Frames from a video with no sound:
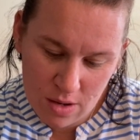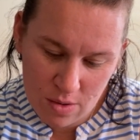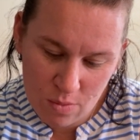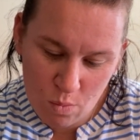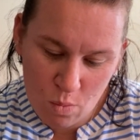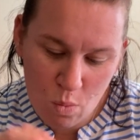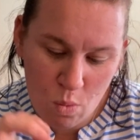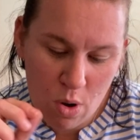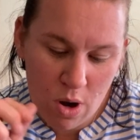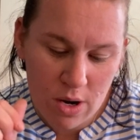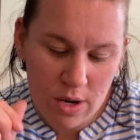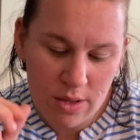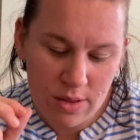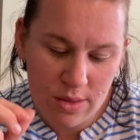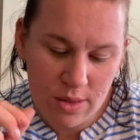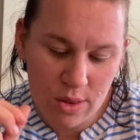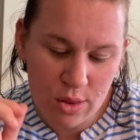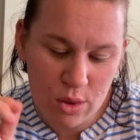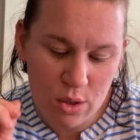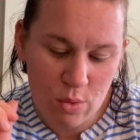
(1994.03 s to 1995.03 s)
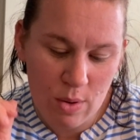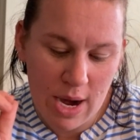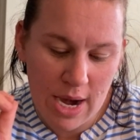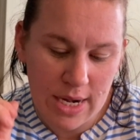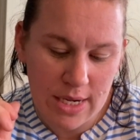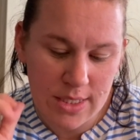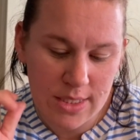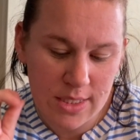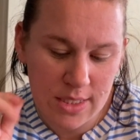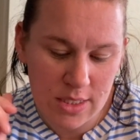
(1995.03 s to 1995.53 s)
one of the
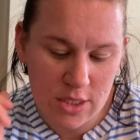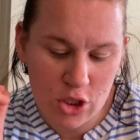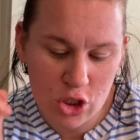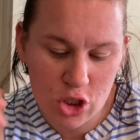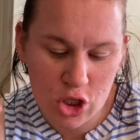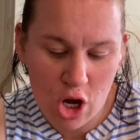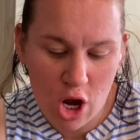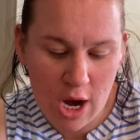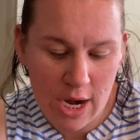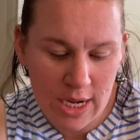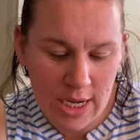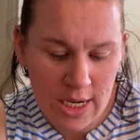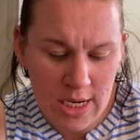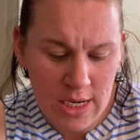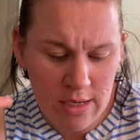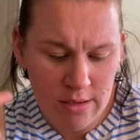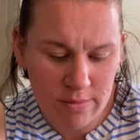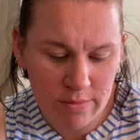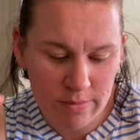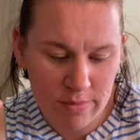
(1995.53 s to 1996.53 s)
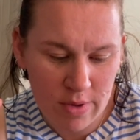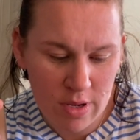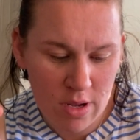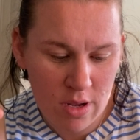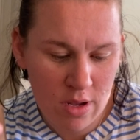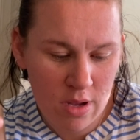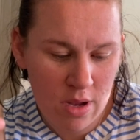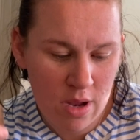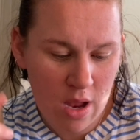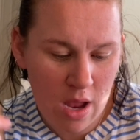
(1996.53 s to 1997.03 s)
threads is shiny
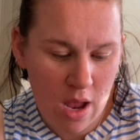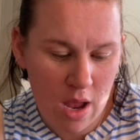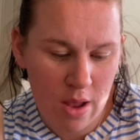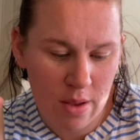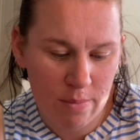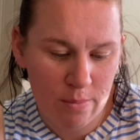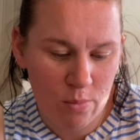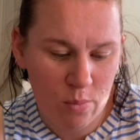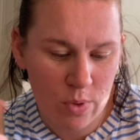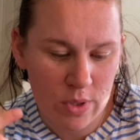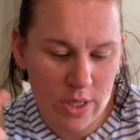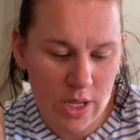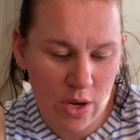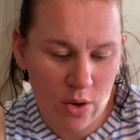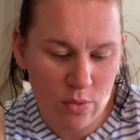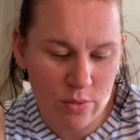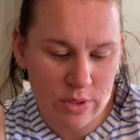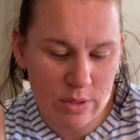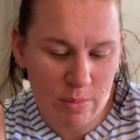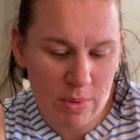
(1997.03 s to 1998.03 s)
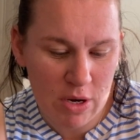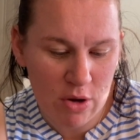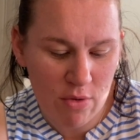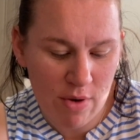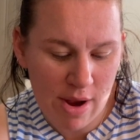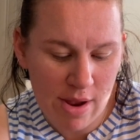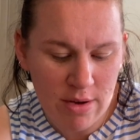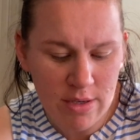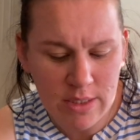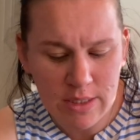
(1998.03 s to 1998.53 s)
when they all spin
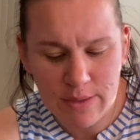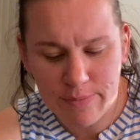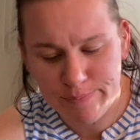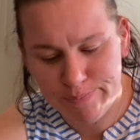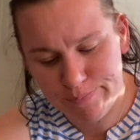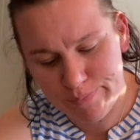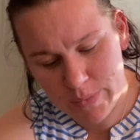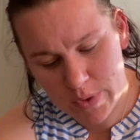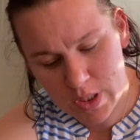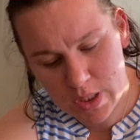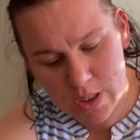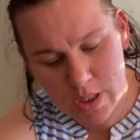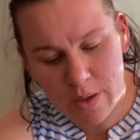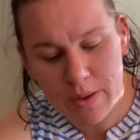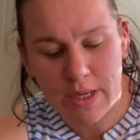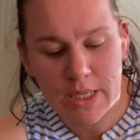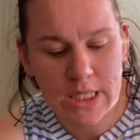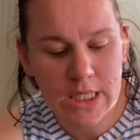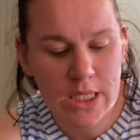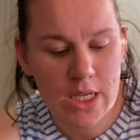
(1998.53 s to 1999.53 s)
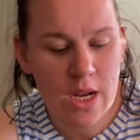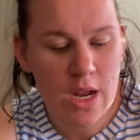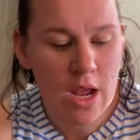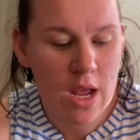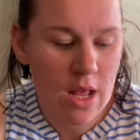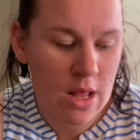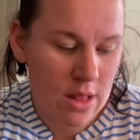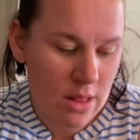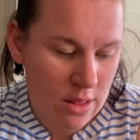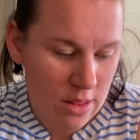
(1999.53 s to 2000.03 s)
around. So it's,
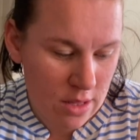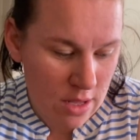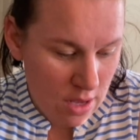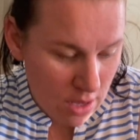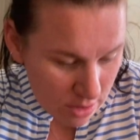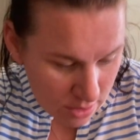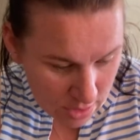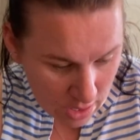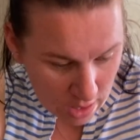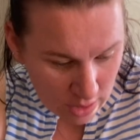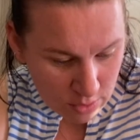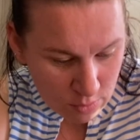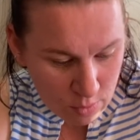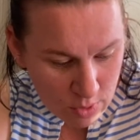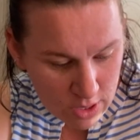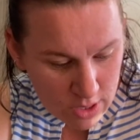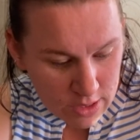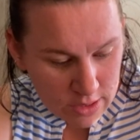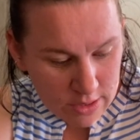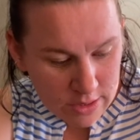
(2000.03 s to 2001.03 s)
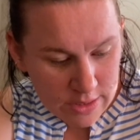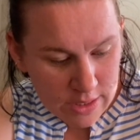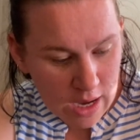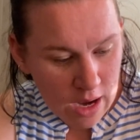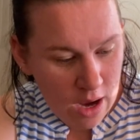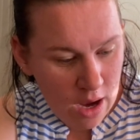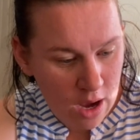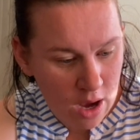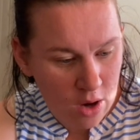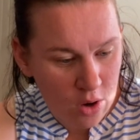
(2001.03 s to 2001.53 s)
the other ones
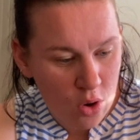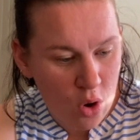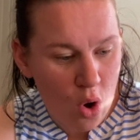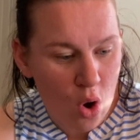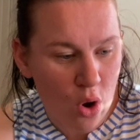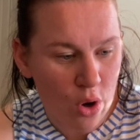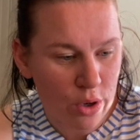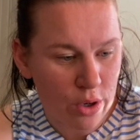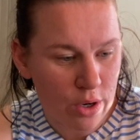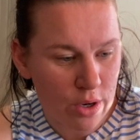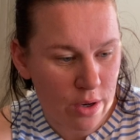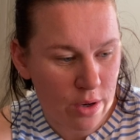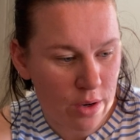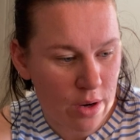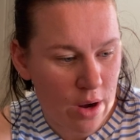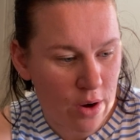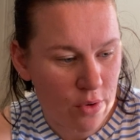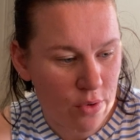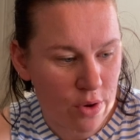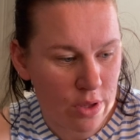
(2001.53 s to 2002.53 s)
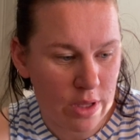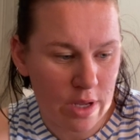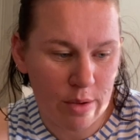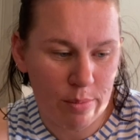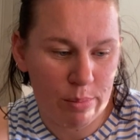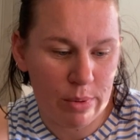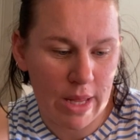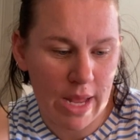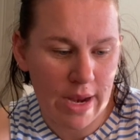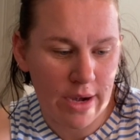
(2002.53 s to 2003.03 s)
are cotton acrylic
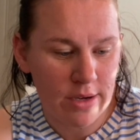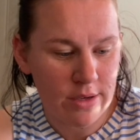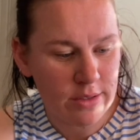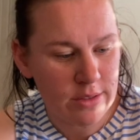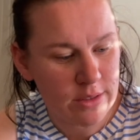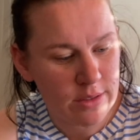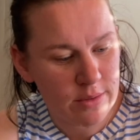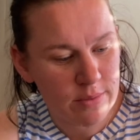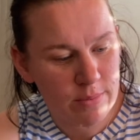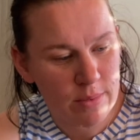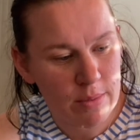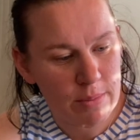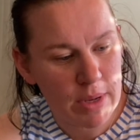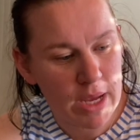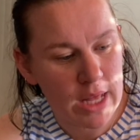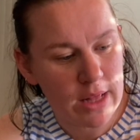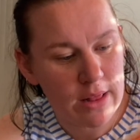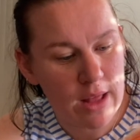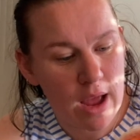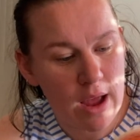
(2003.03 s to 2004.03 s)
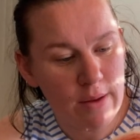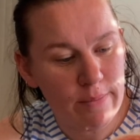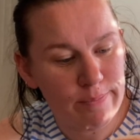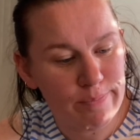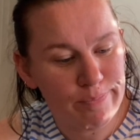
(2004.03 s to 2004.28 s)
blends. Let me get that.